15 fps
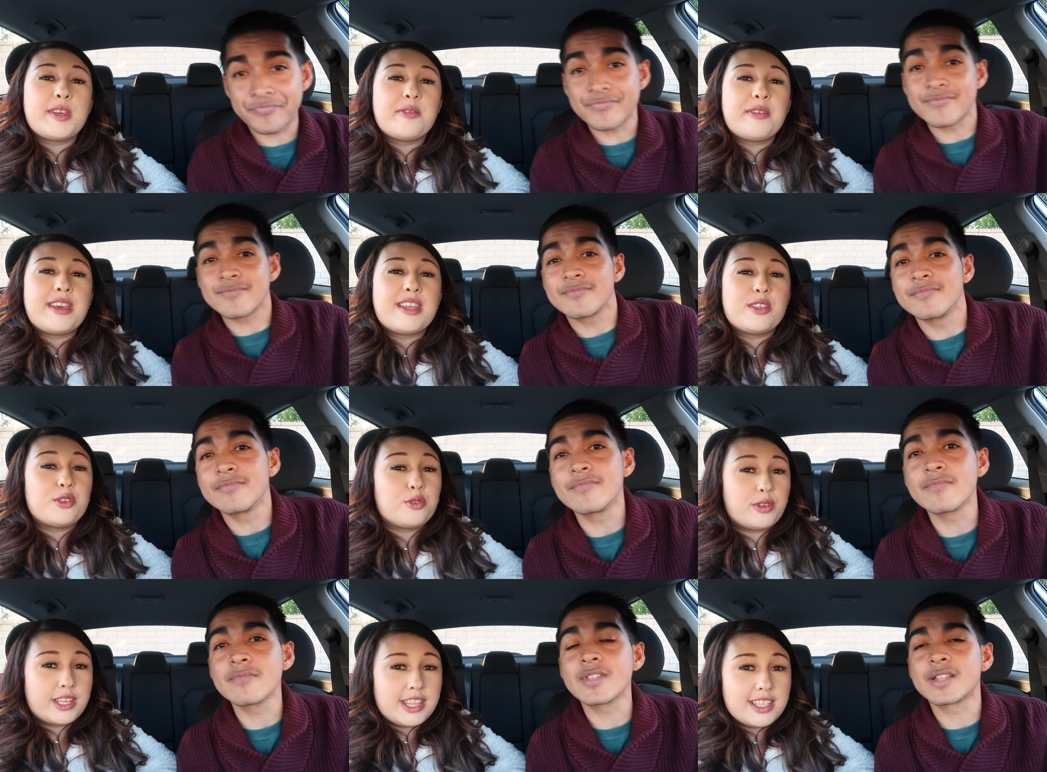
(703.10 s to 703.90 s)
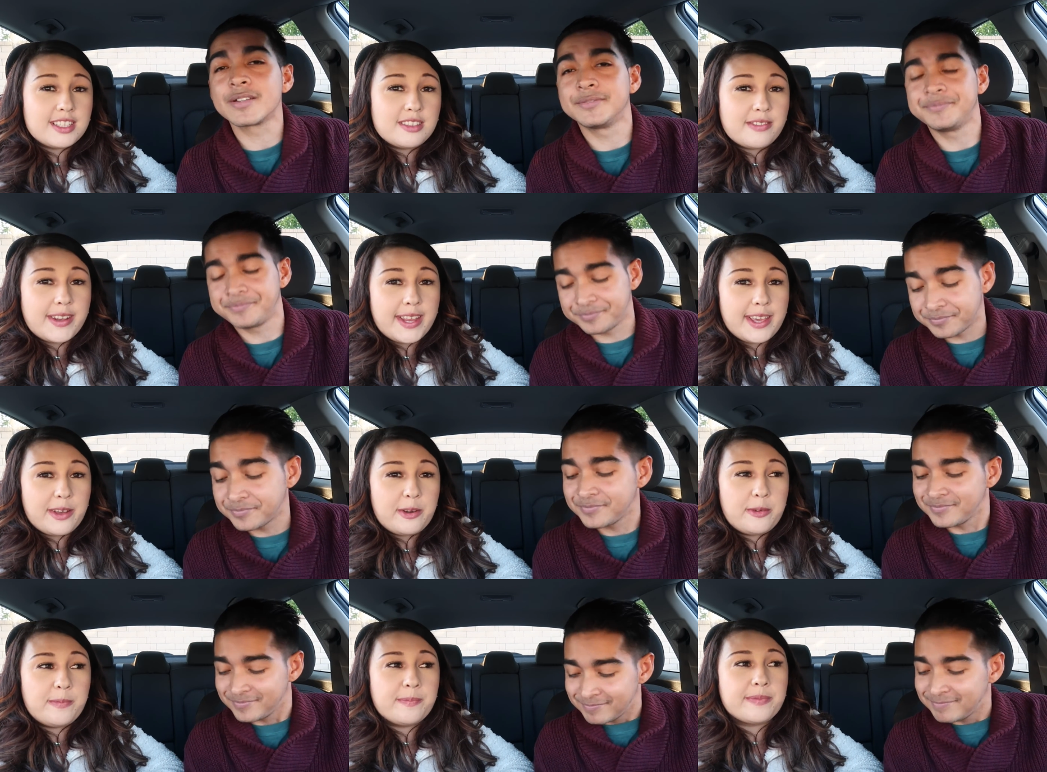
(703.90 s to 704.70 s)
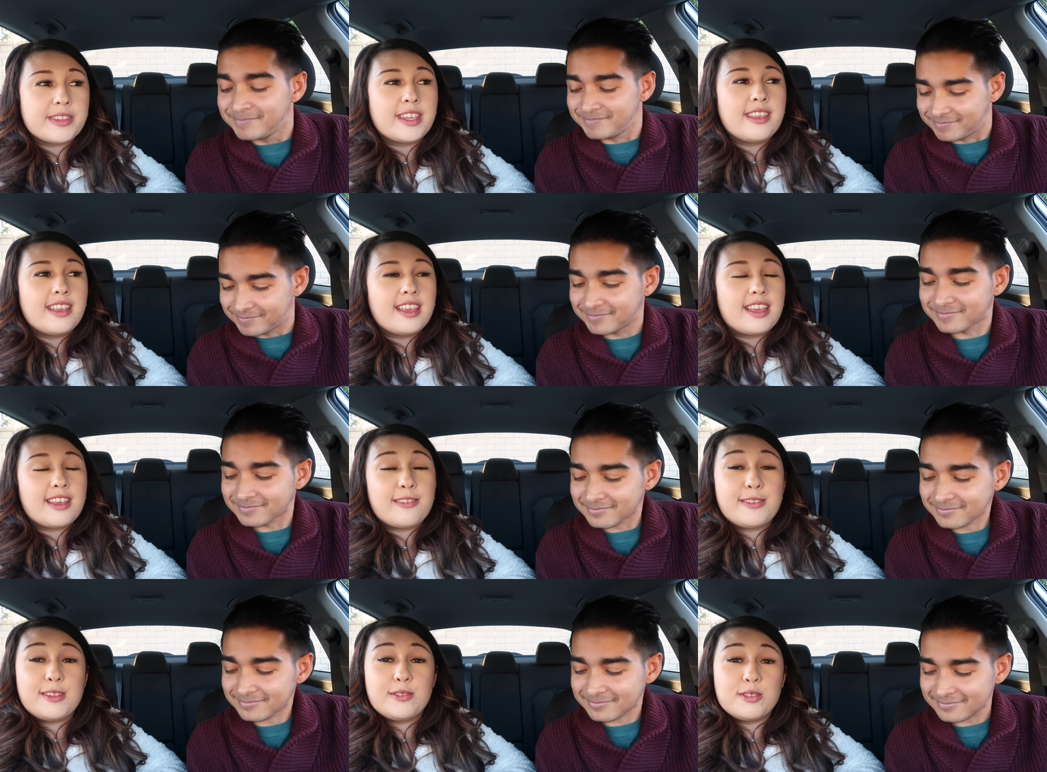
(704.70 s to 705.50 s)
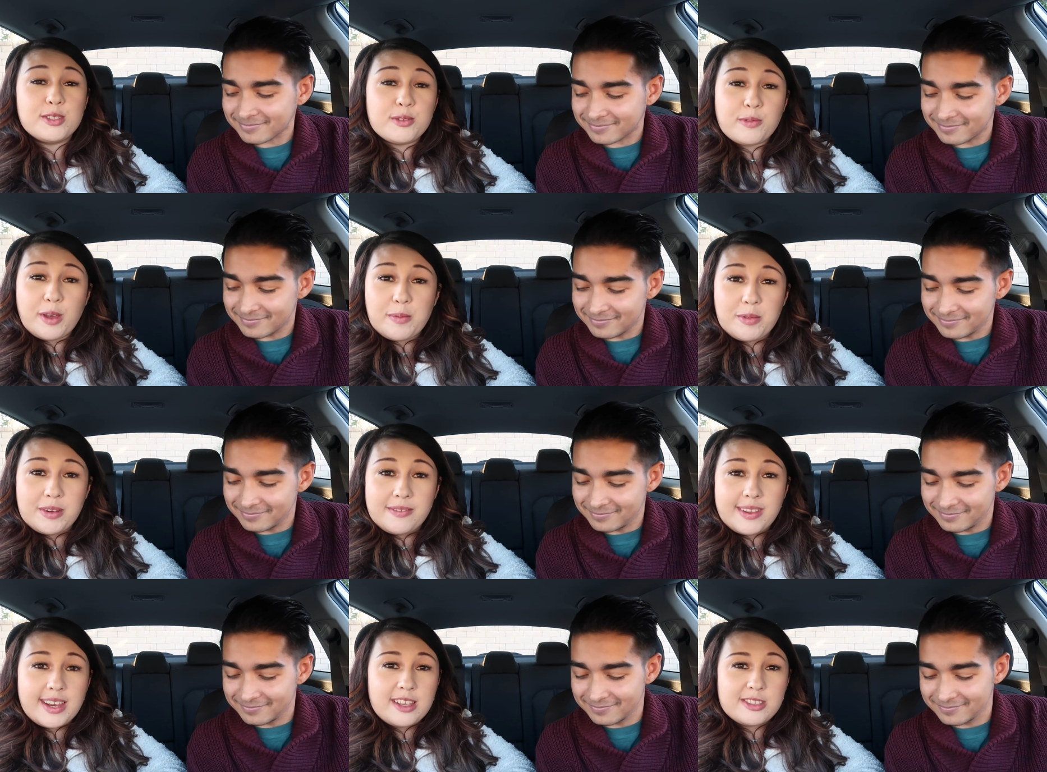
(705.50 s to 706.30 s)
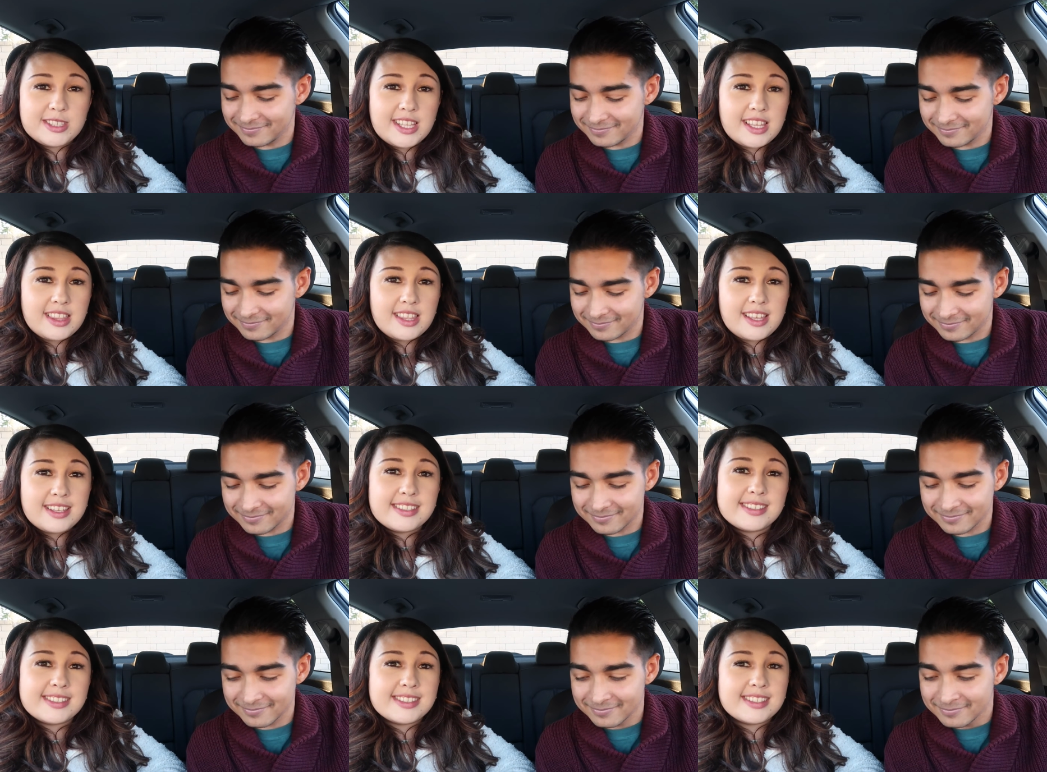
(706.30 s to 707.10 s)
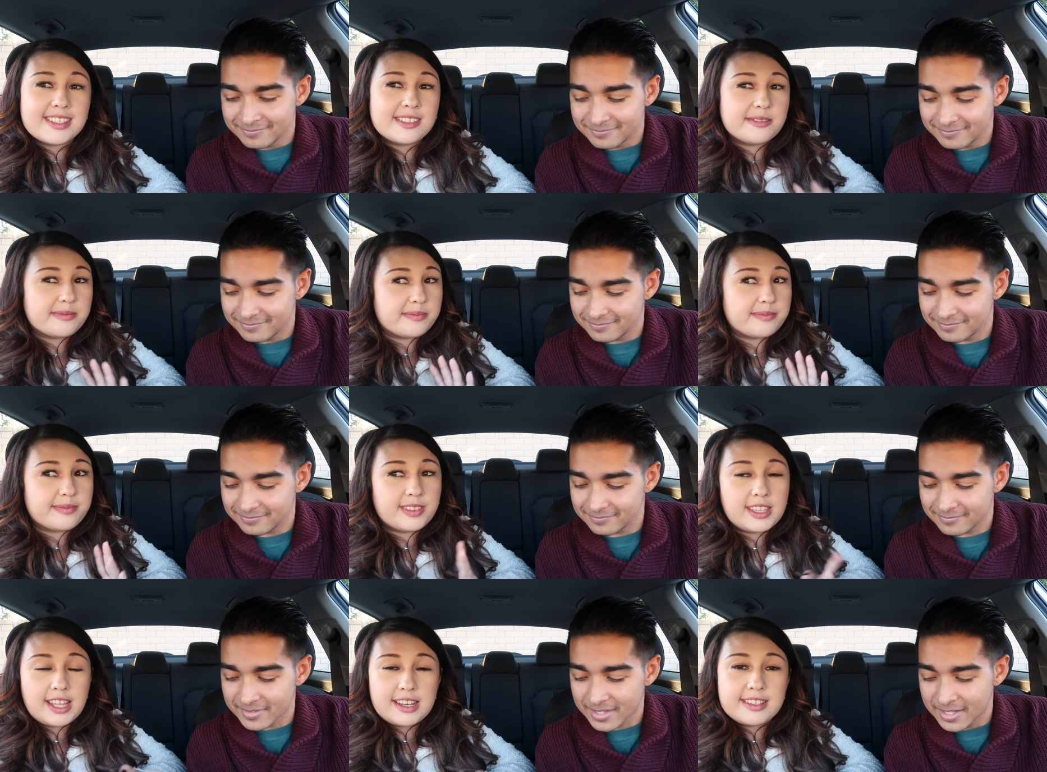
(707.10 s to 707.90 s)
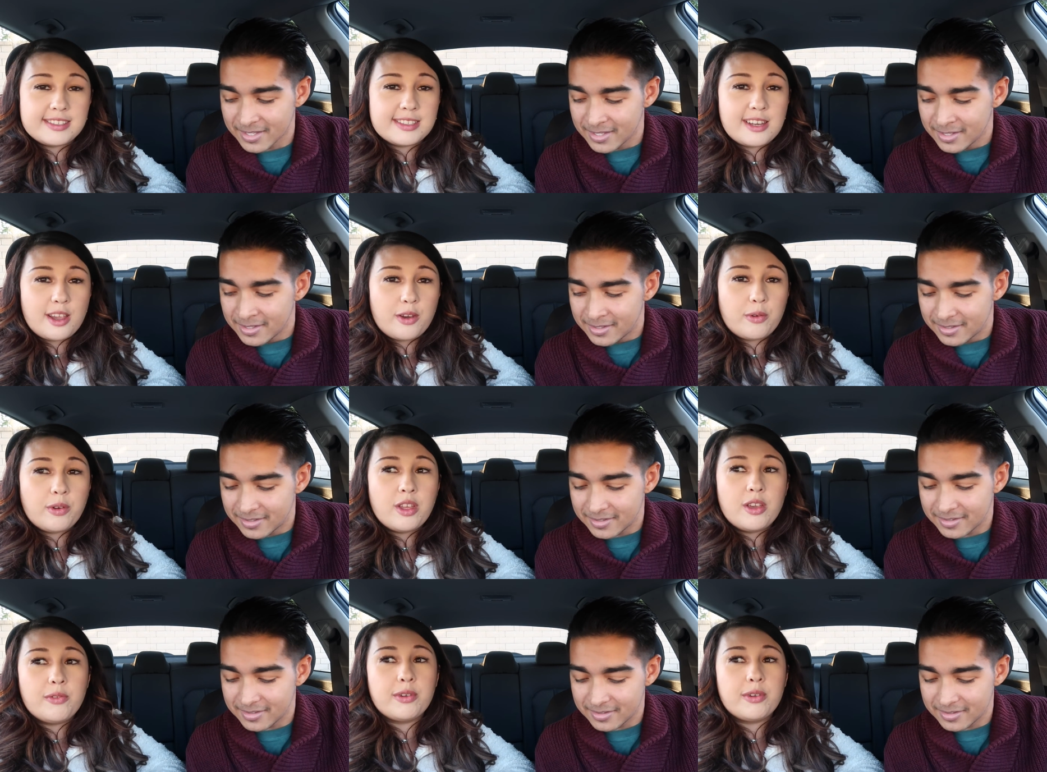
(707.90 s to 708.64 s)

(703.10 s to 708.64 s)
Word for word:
Speaker 1: you enjoyed this video. If you do want more videos like this, let us know.